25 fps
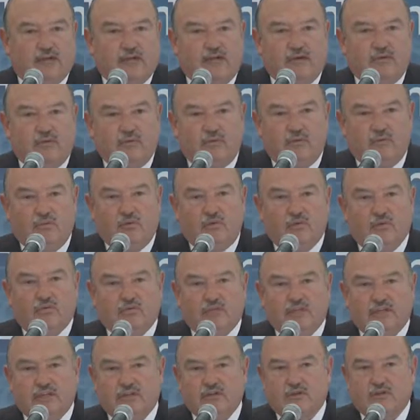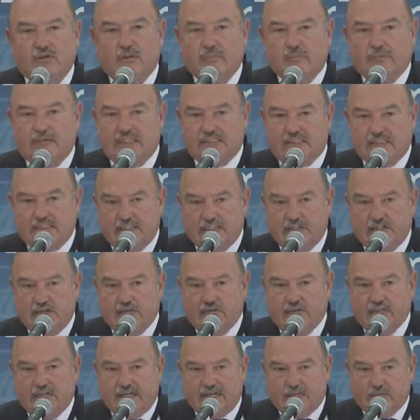As a result of this application,
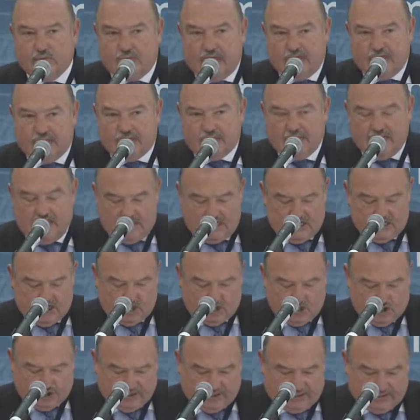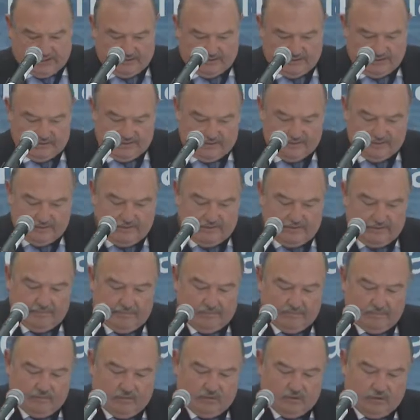final results are obtained in terms
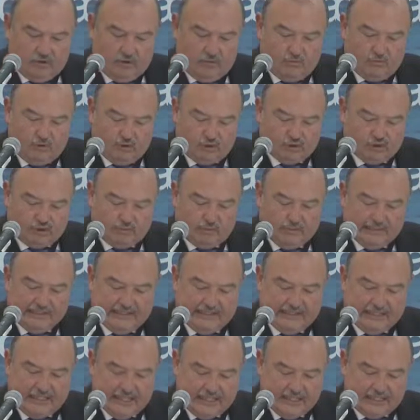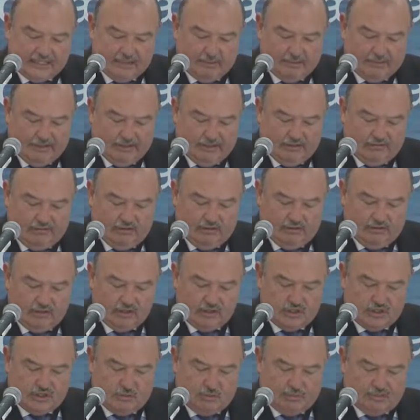of productivity,
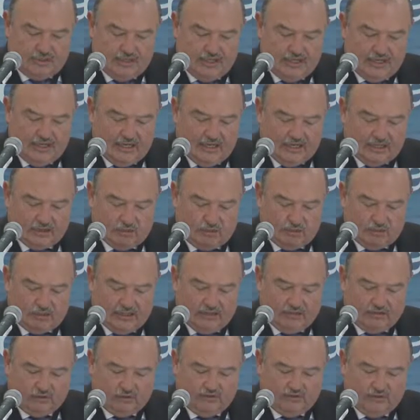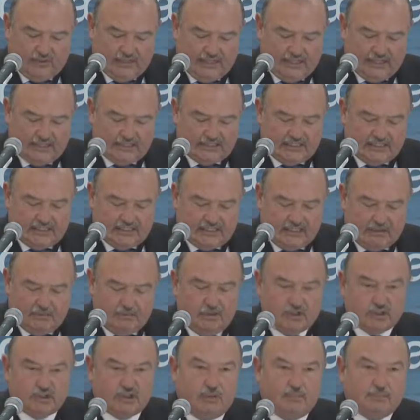innovation, reputation,
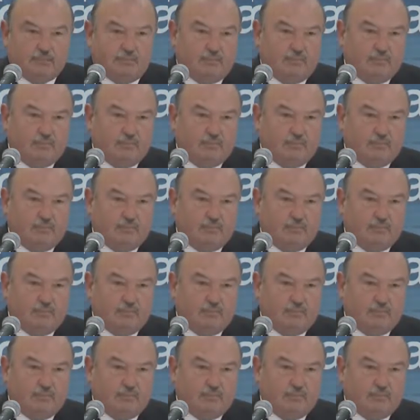and